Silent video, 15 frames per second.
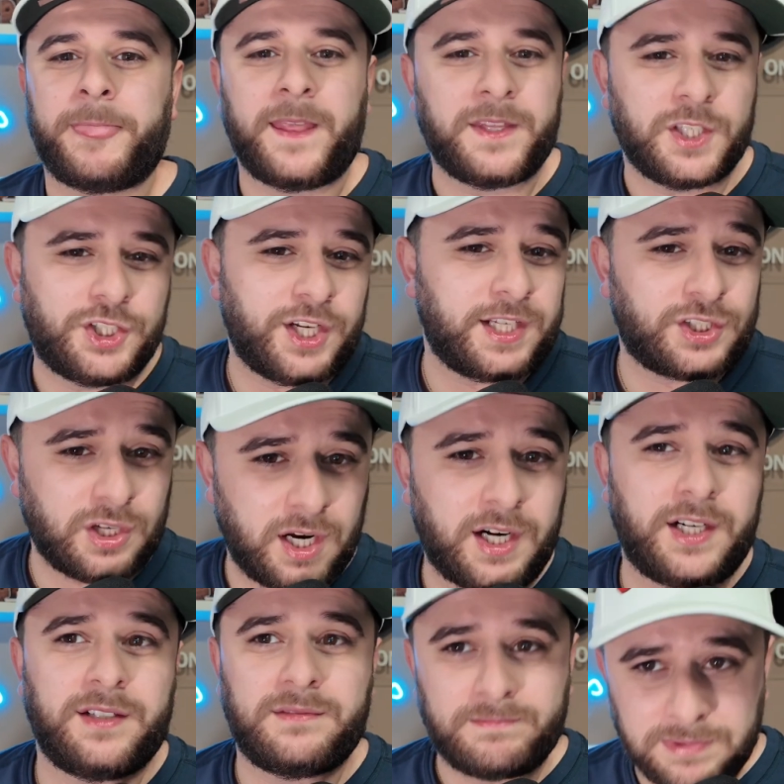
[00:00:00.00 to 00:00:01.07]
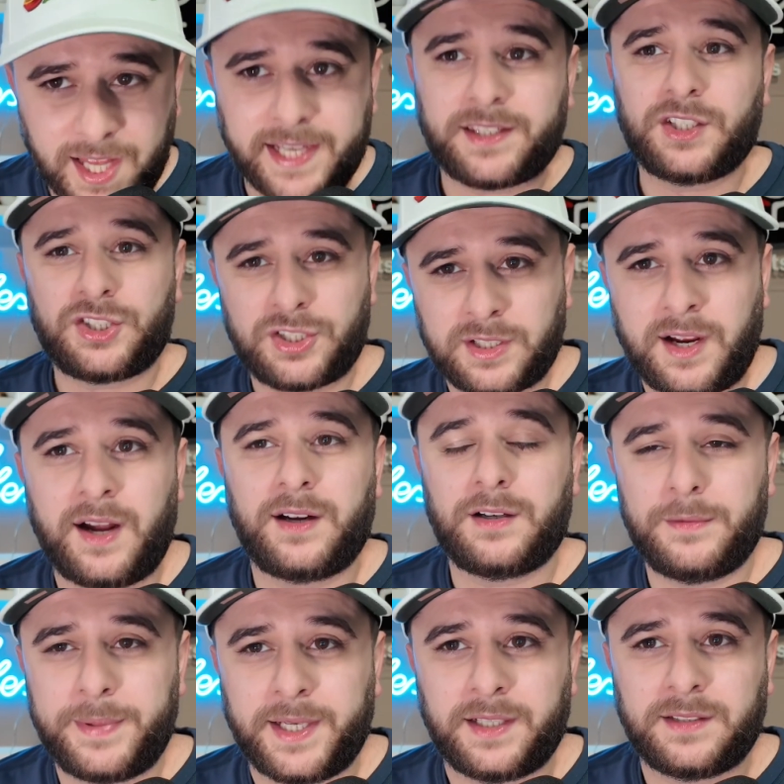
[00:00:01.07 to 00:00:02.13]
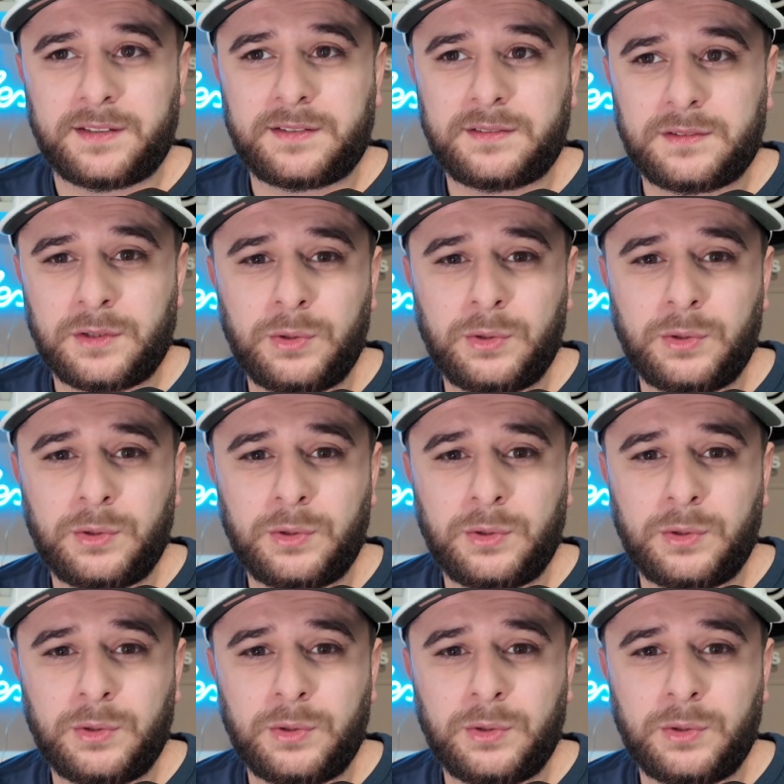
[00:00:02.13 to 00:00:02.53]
And the Jets are like the Chicago Bears,